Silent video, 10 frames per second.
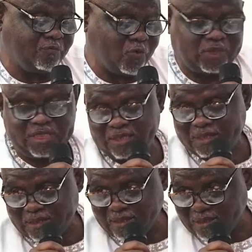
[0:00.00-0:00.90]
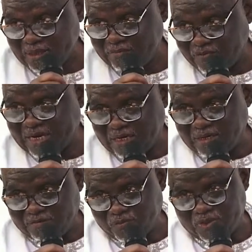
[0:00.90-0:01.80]
votes, the valid
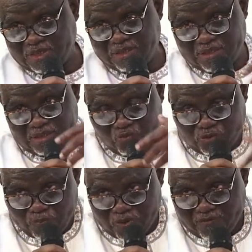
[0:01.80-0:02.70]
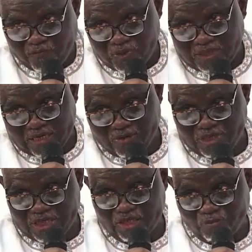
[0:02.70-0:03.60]
votes, the spoiled votes, and all
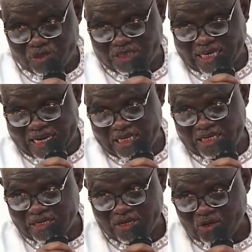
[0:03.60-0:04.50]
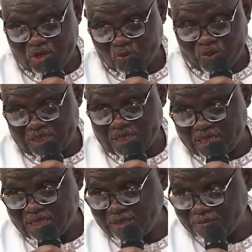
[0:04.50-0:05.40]
this is must tally with
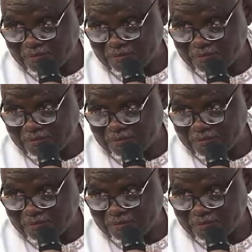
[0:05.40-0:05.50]
the